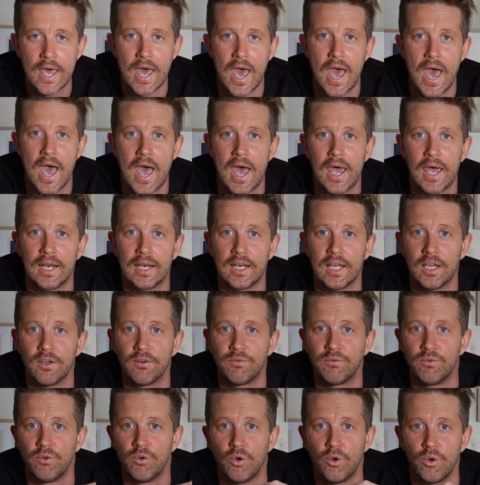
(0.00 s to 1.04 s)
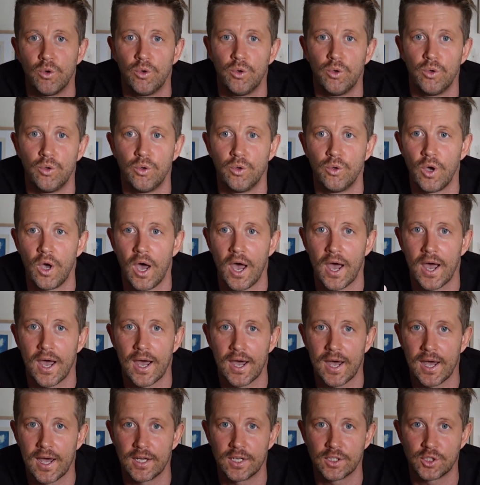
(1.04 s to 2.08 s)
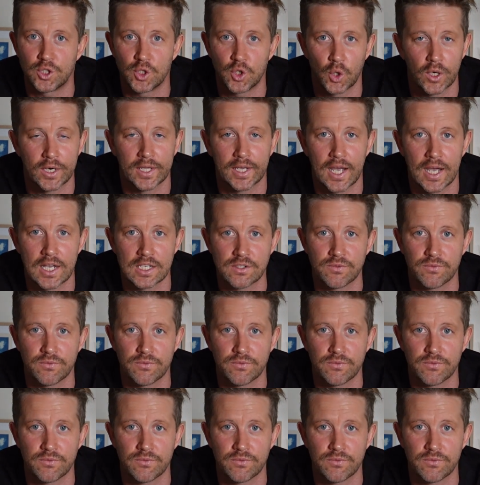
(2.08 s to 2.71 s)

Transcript: And if you are joining us